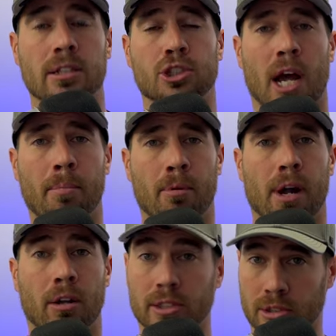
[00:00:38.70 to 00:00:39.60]
the
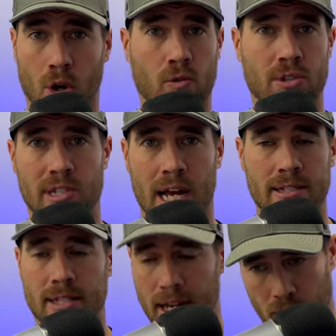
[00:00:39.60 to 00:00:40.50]
Chaparral. It's an
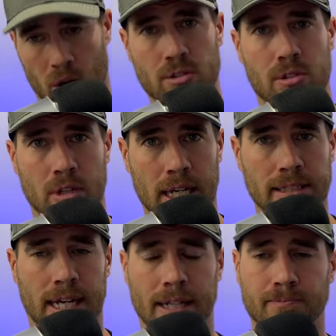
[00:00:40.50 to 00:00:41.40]
oversized deck, also like
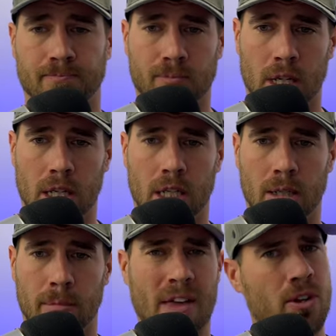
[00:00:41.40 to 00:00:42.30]
that.
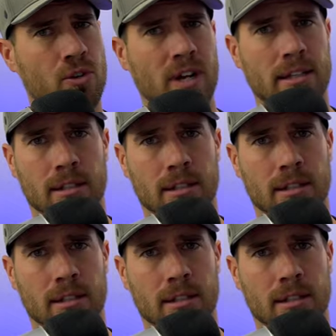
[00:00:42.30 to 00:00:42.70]
Um, and then you've got the